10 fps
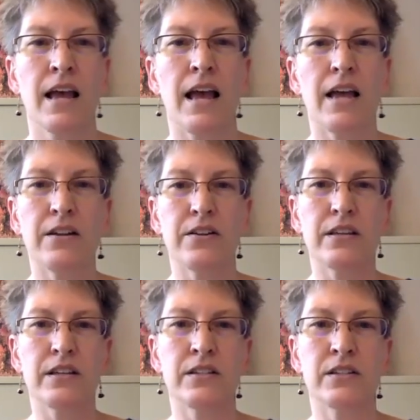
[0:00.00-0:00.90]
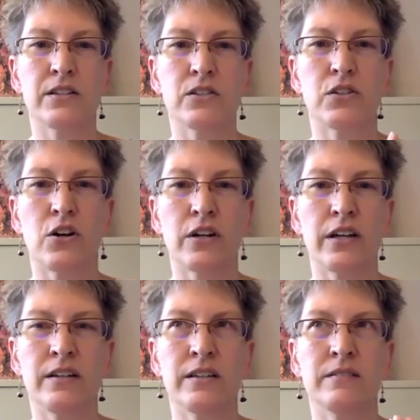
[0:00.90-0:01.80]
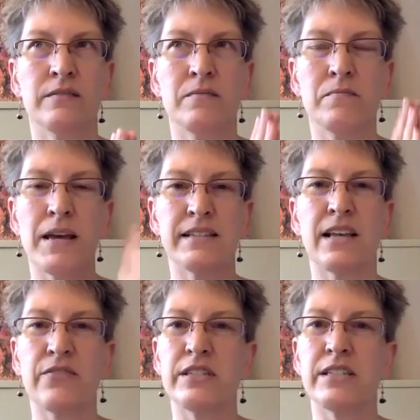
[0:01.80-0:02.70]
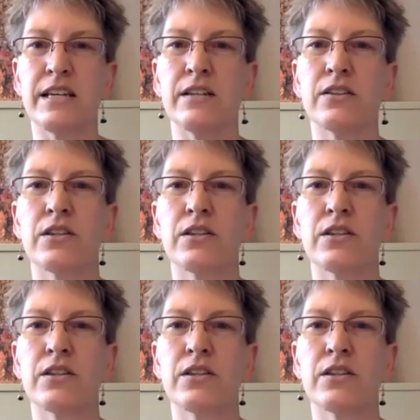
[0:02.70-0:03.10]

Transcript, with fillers: And this started May 17th.